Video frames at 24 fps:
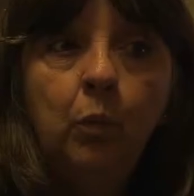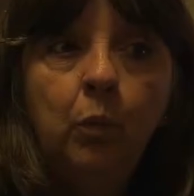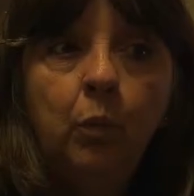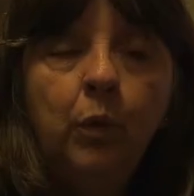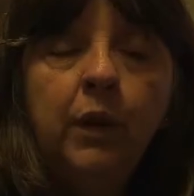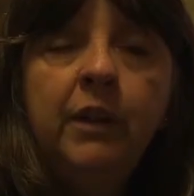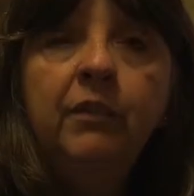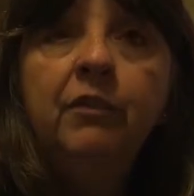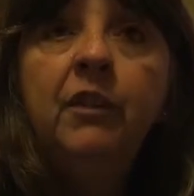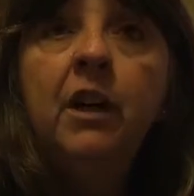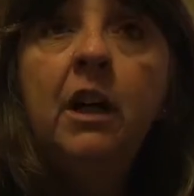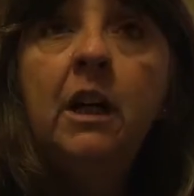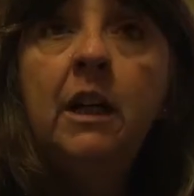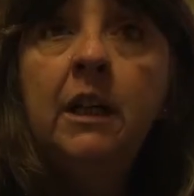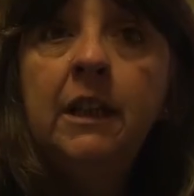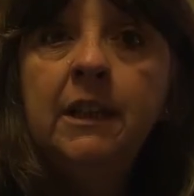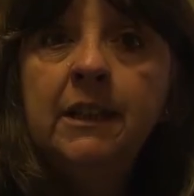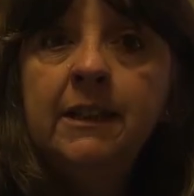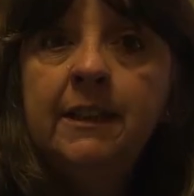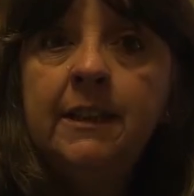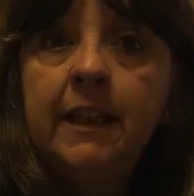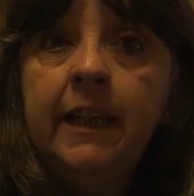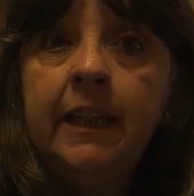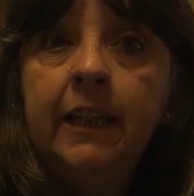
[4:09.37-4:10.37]

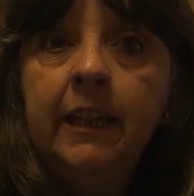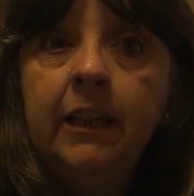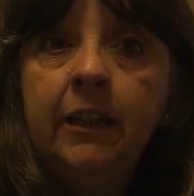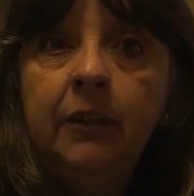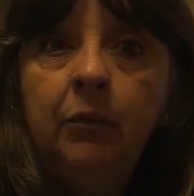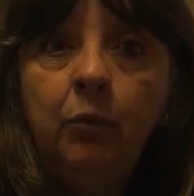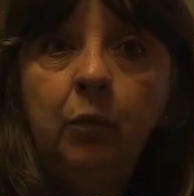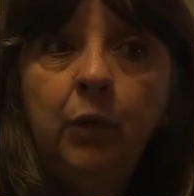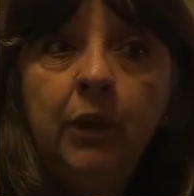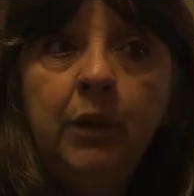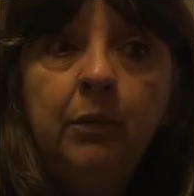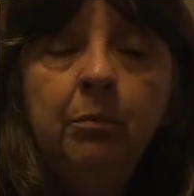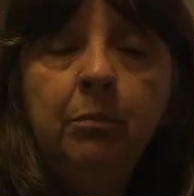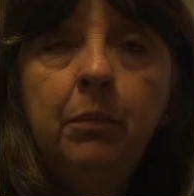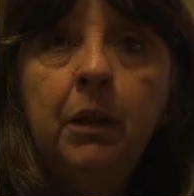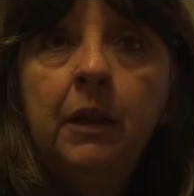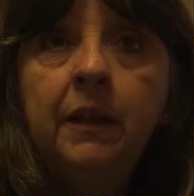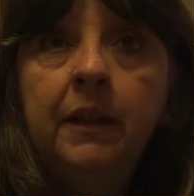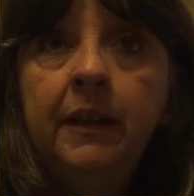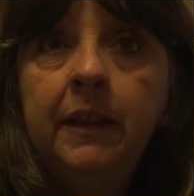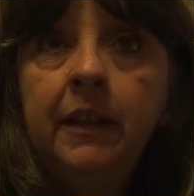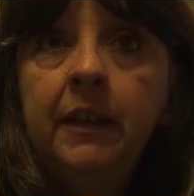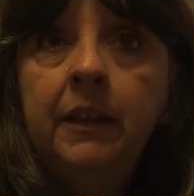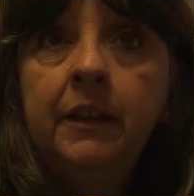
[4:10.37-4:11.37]
revised and written
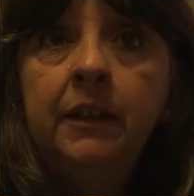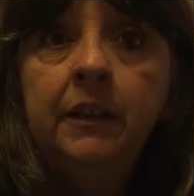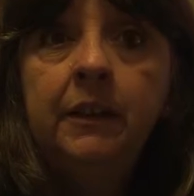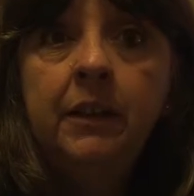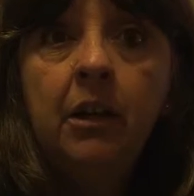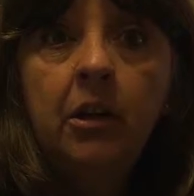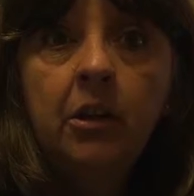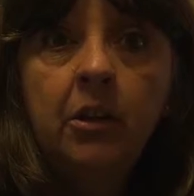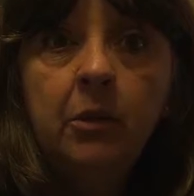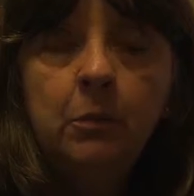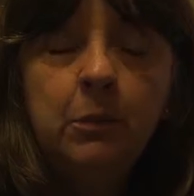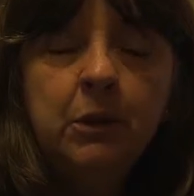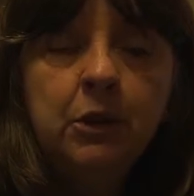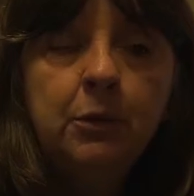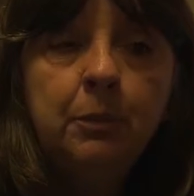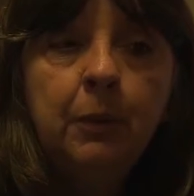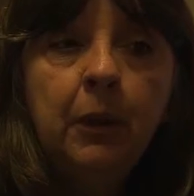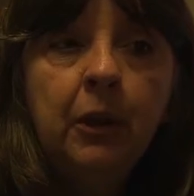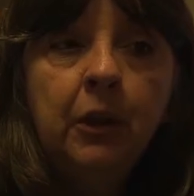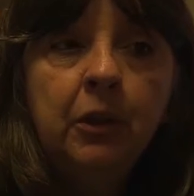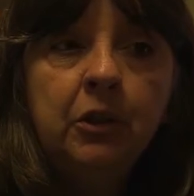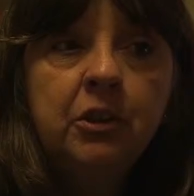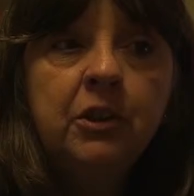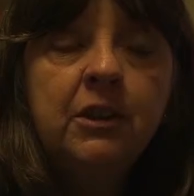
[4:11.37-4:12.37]
by an anonymous
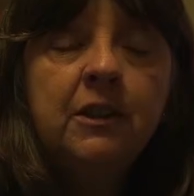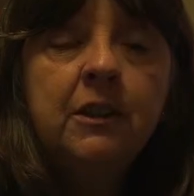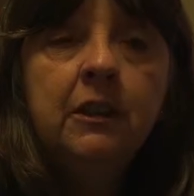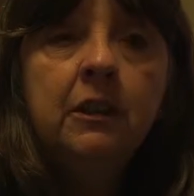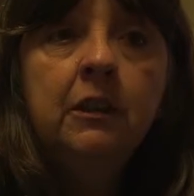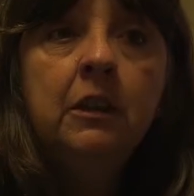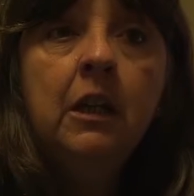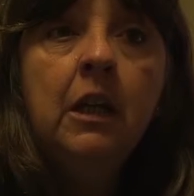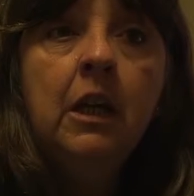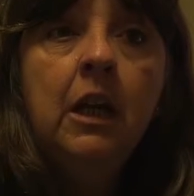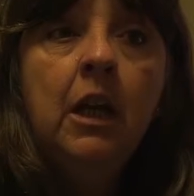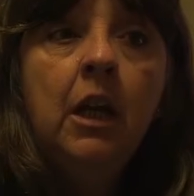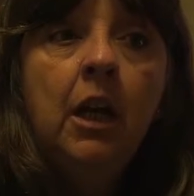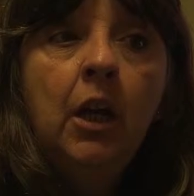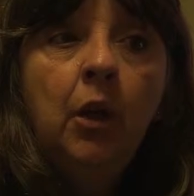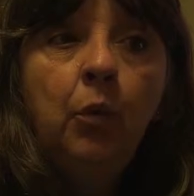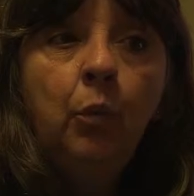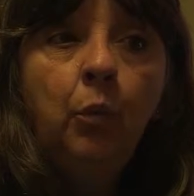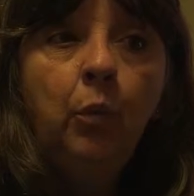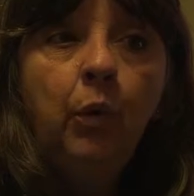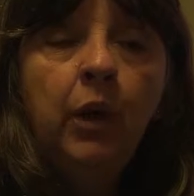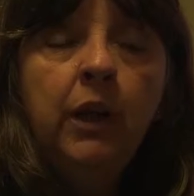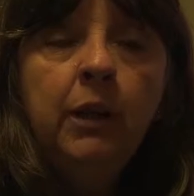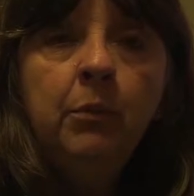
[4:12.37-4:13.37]
person.
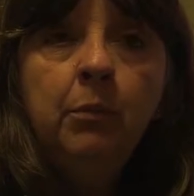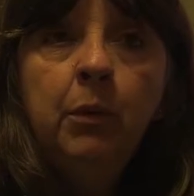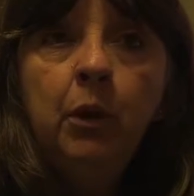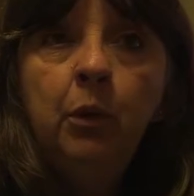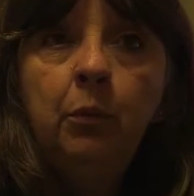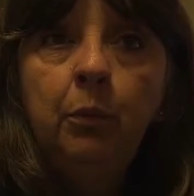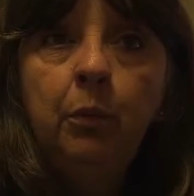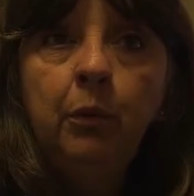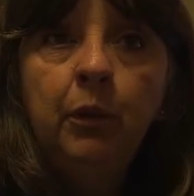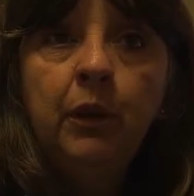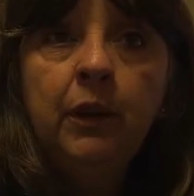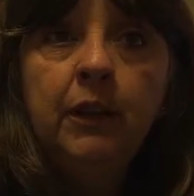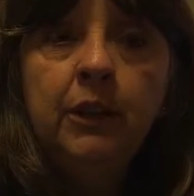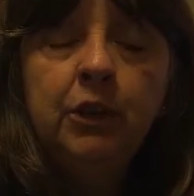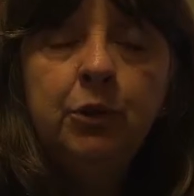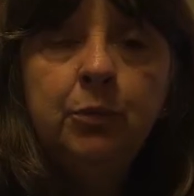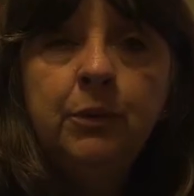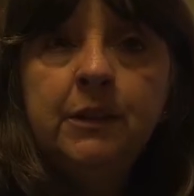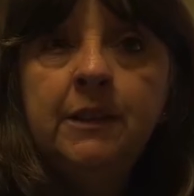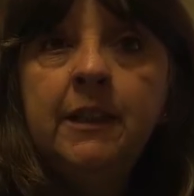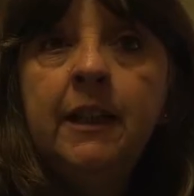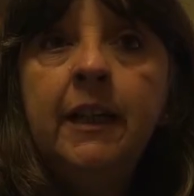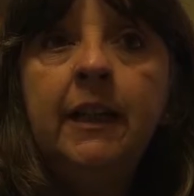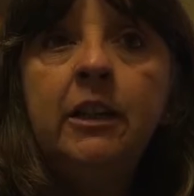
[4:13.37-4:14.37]
Rainbow Bridge
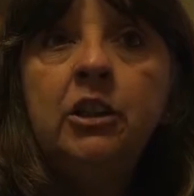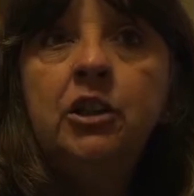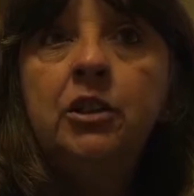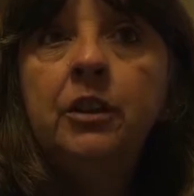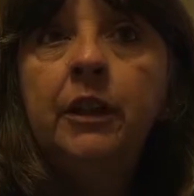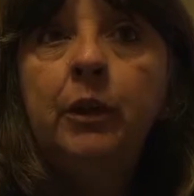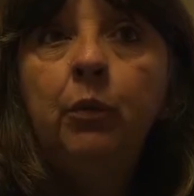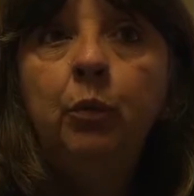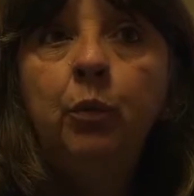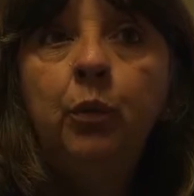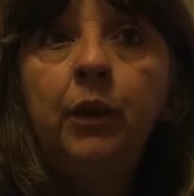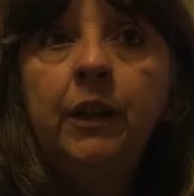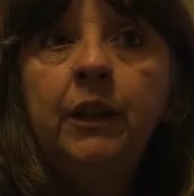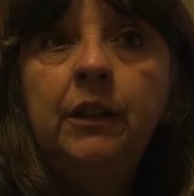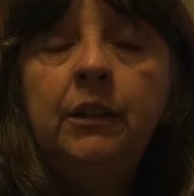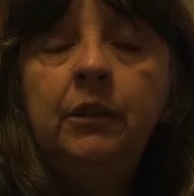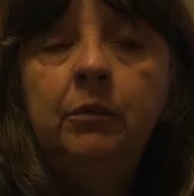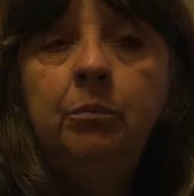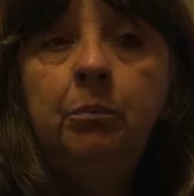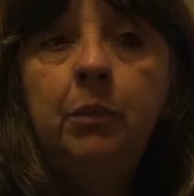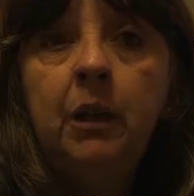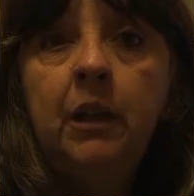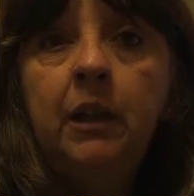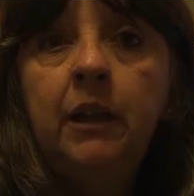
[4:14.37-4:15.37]
was actually
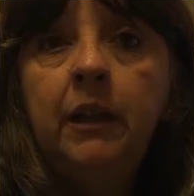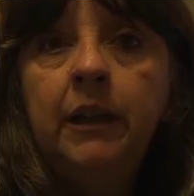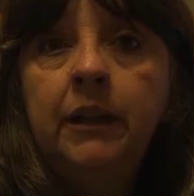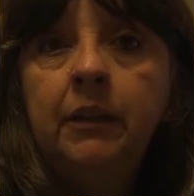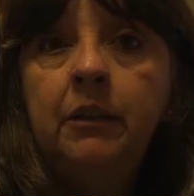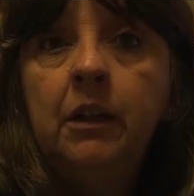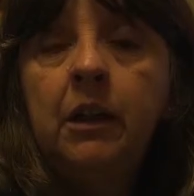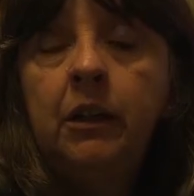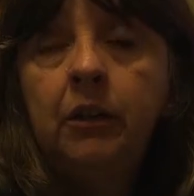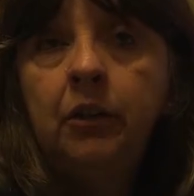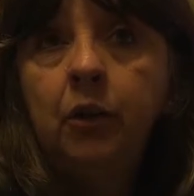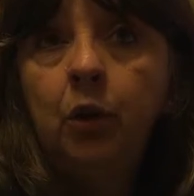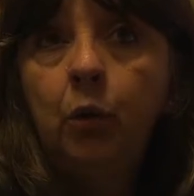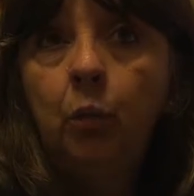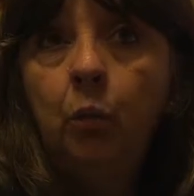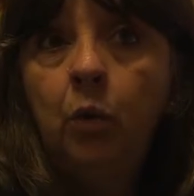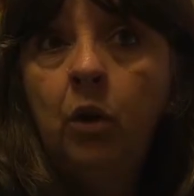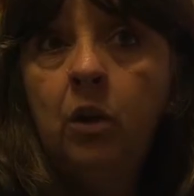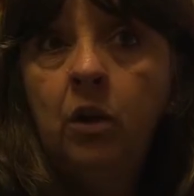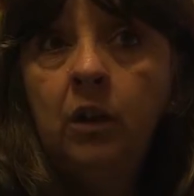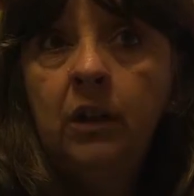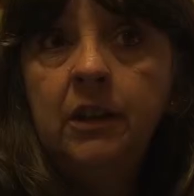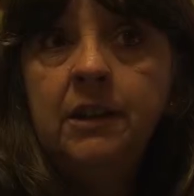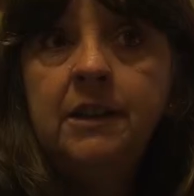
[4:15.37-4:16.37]
written by Dr.
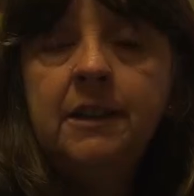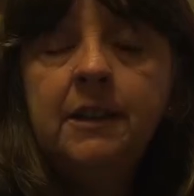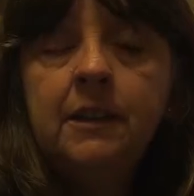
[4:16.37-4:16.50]
Wallace